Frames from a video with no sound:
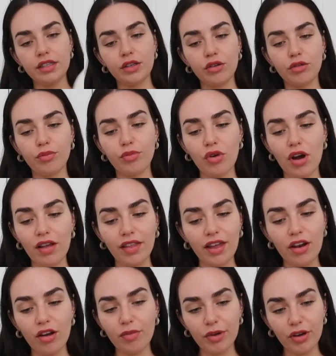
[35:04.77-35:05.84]
Little
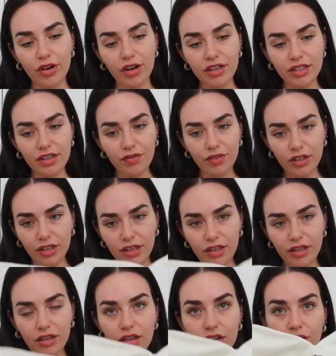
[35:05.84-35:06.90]
bralette. Oh my god, I don't
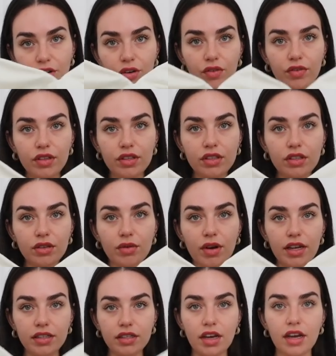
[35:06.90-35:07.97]
know if this is the
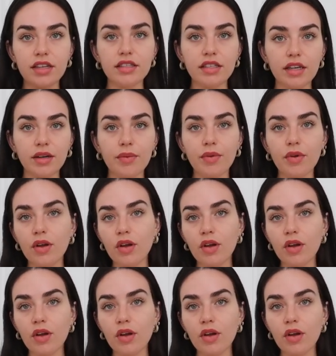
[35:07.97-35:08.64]
right sizing.